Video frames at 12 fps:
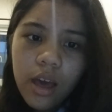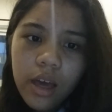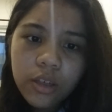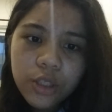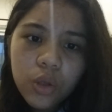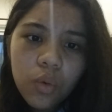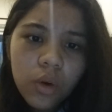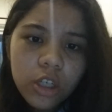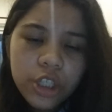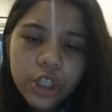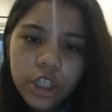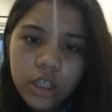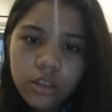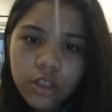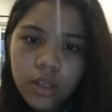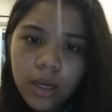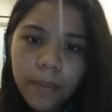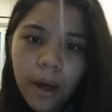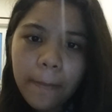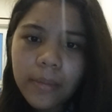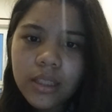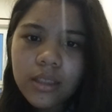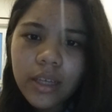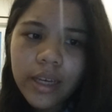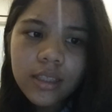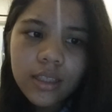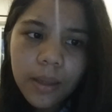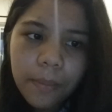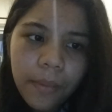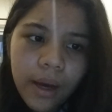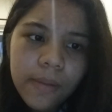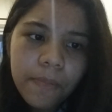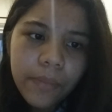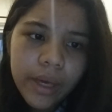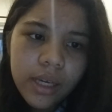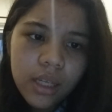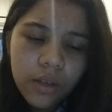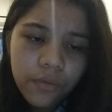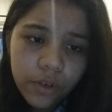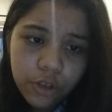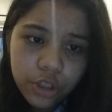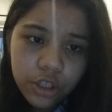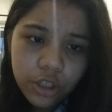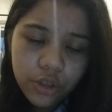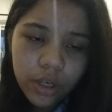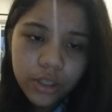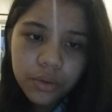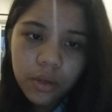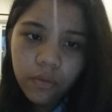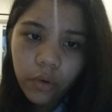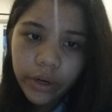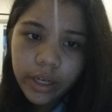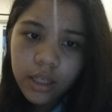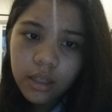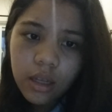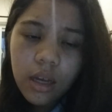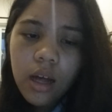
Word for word: It also warns children about mistakes they might make in the future and try to avoid it.